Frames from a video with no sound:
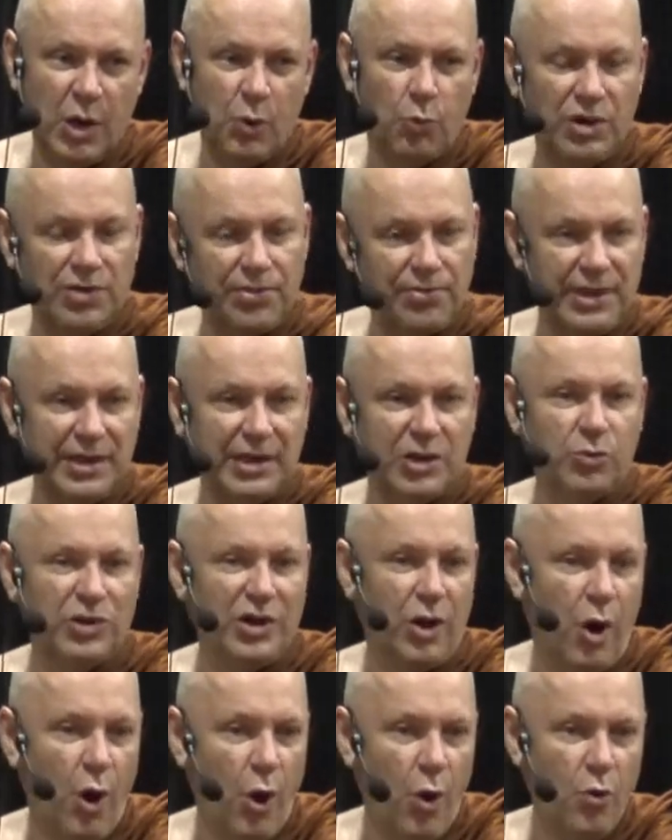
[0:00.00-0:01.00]
We think
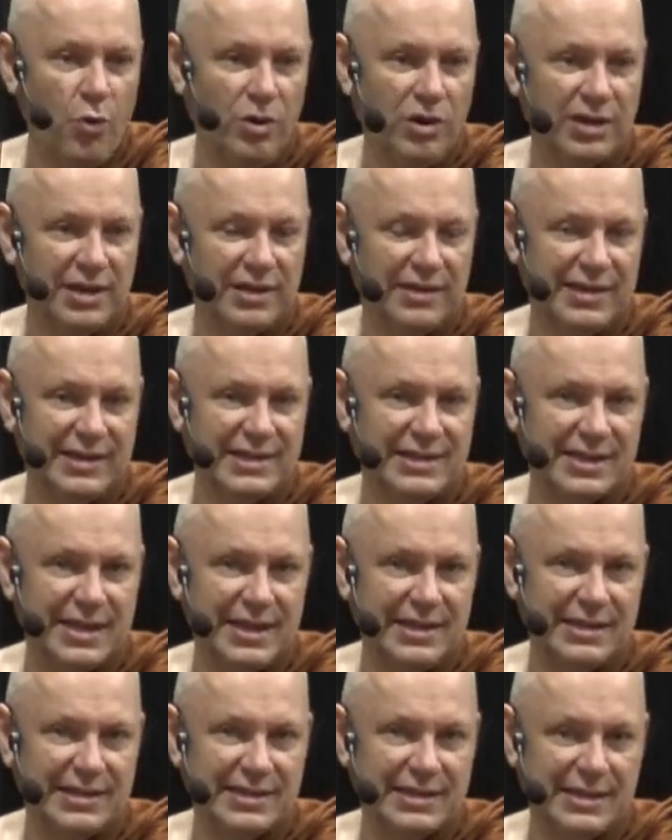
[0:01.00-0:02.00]
we own these
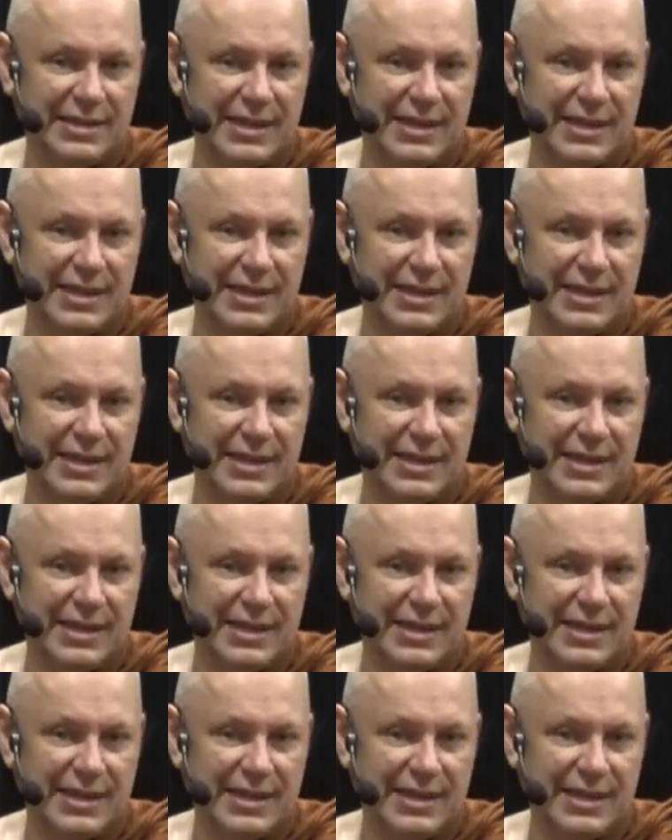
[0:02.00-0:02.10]
things.